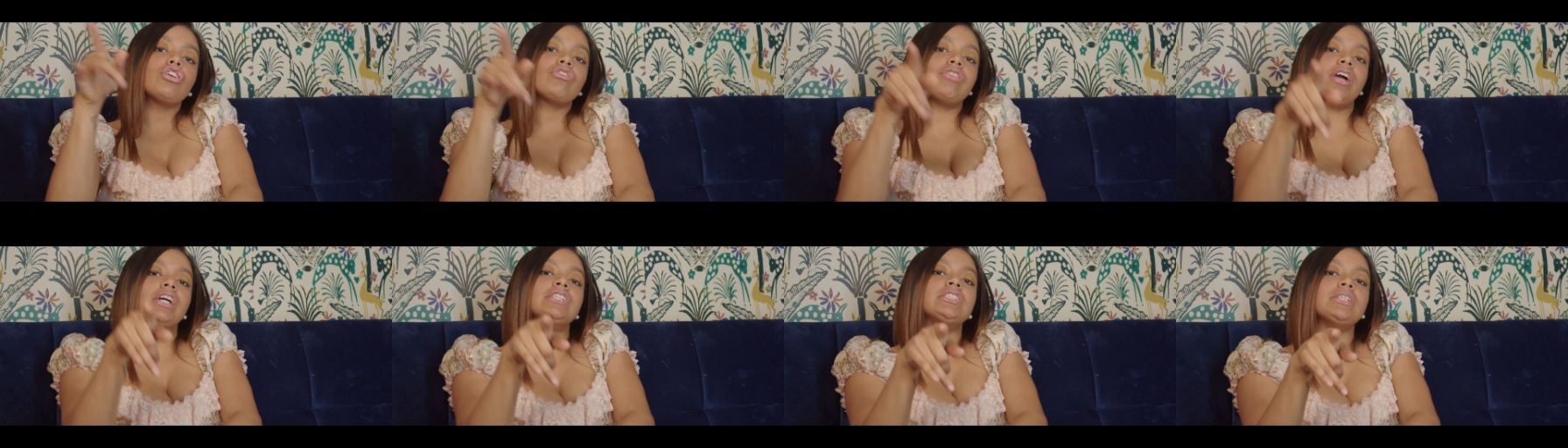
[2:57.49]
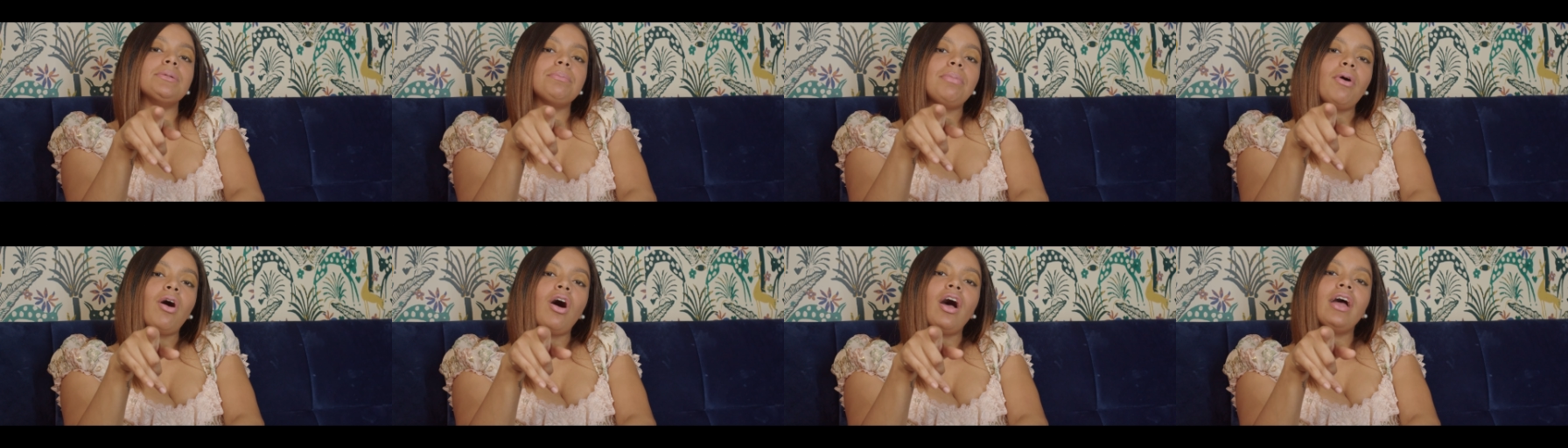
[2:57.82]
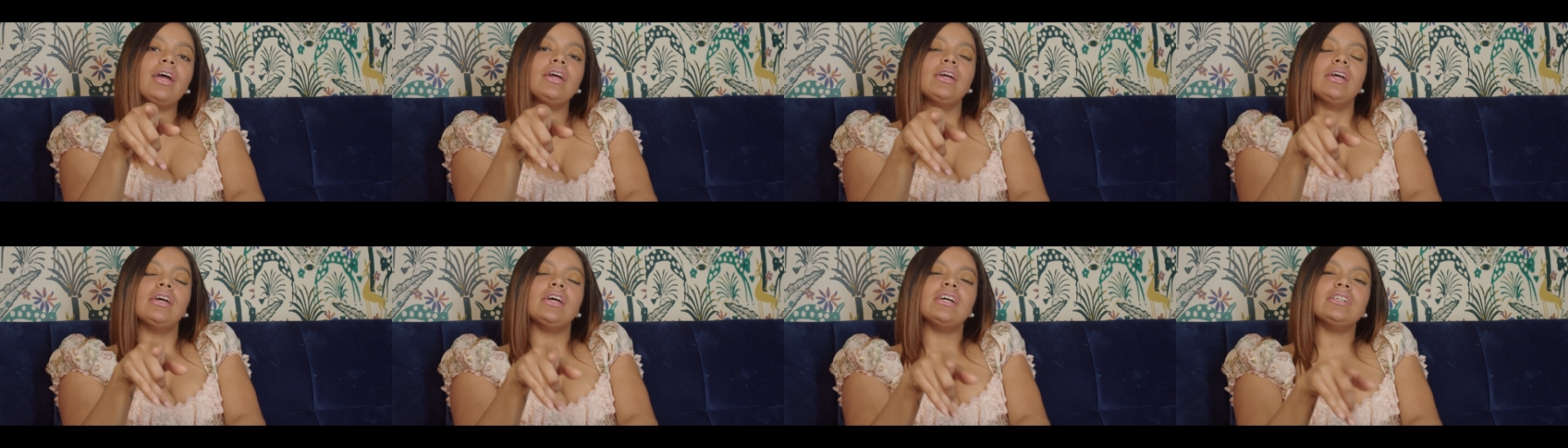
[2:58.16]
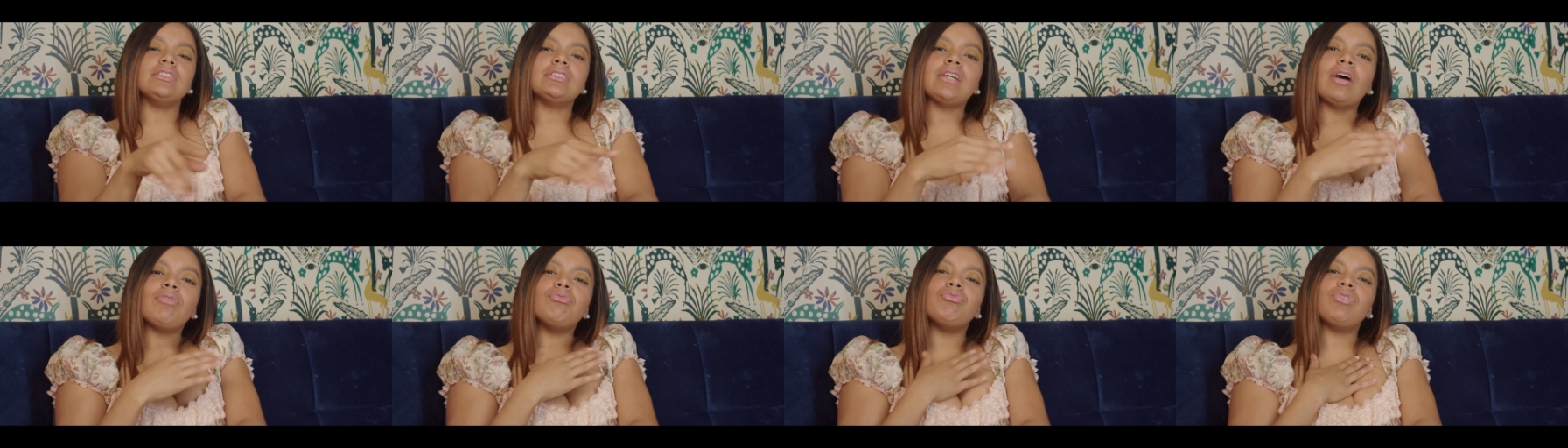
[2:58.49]
Crazy part
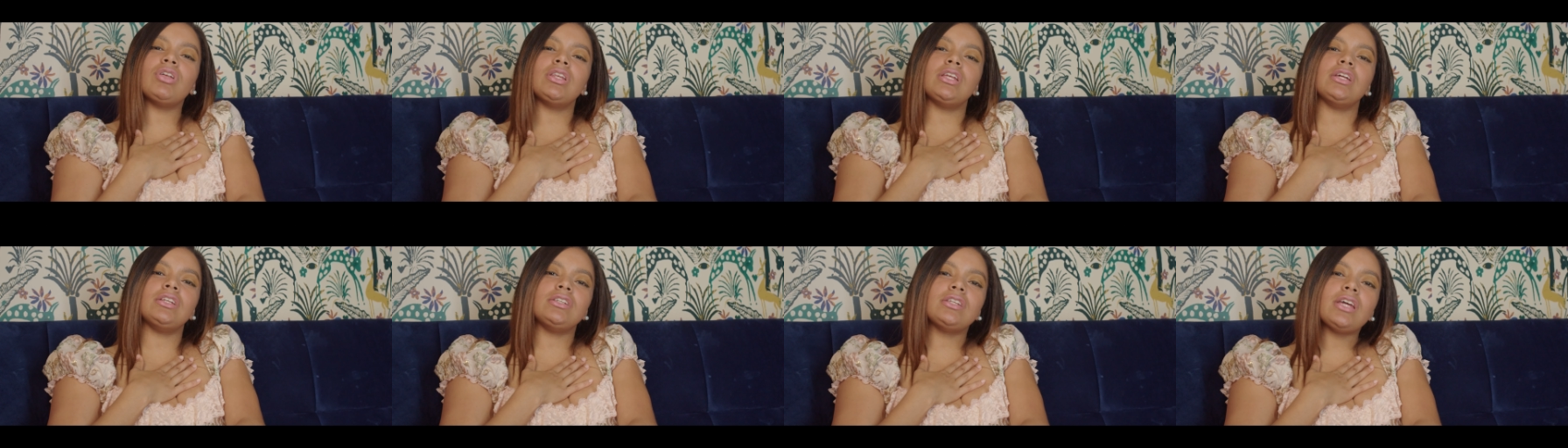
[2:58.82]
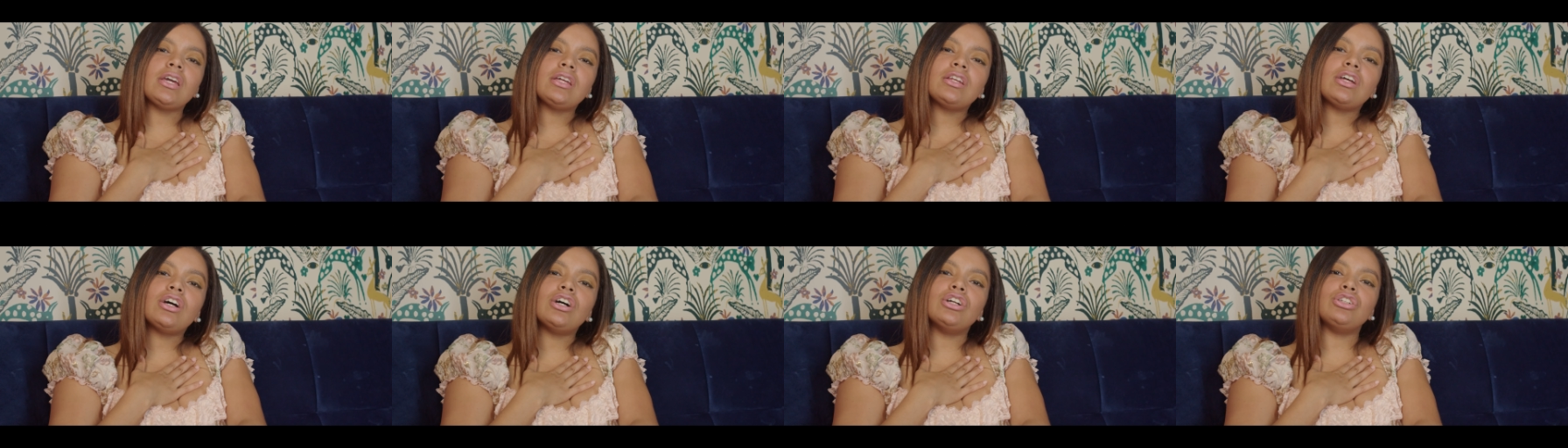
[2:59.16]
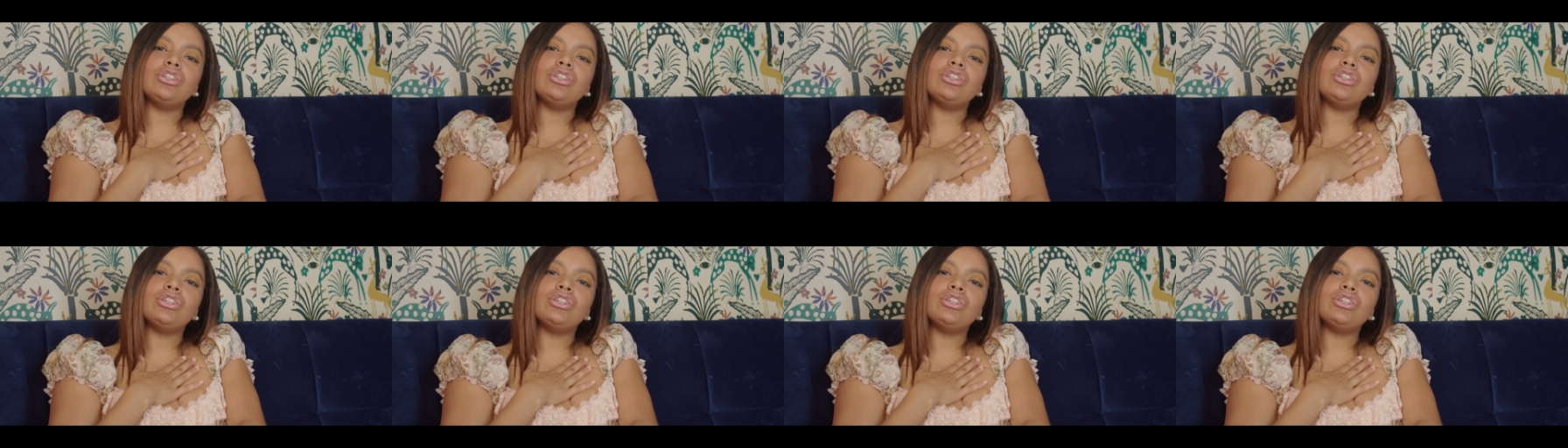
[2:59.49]
is I really did